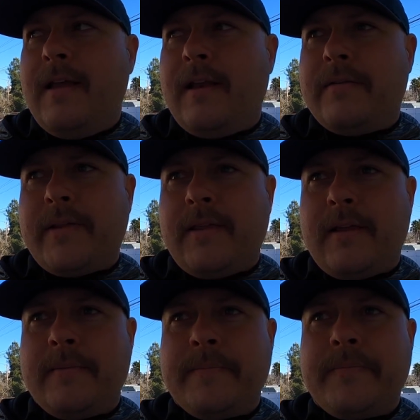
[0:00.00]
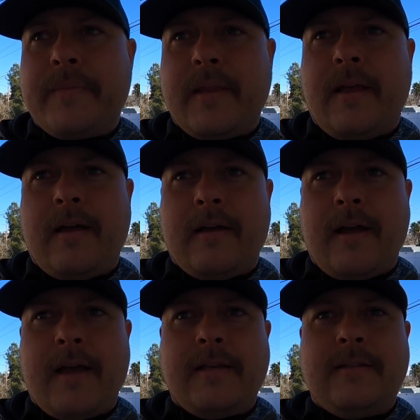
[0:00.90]
and everything,
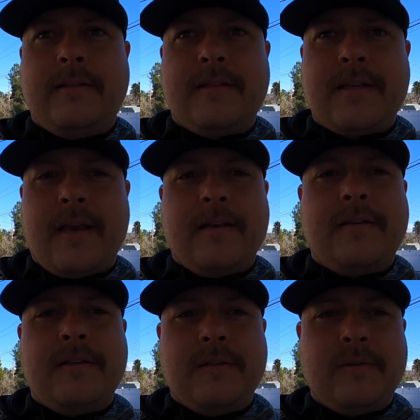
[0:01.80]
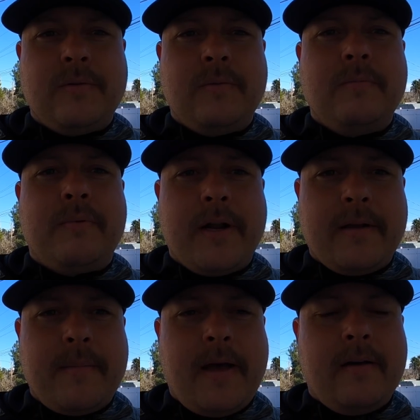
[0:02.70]
I decided to break
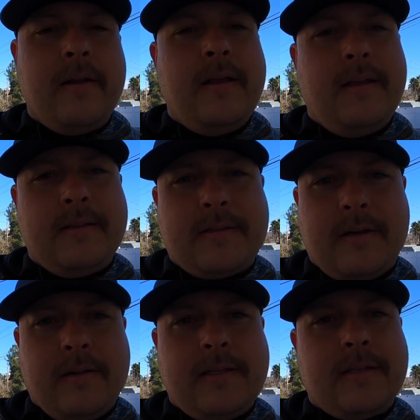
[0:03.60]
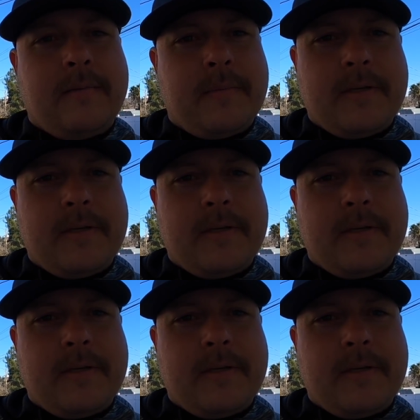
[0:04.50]
them out and start listing them,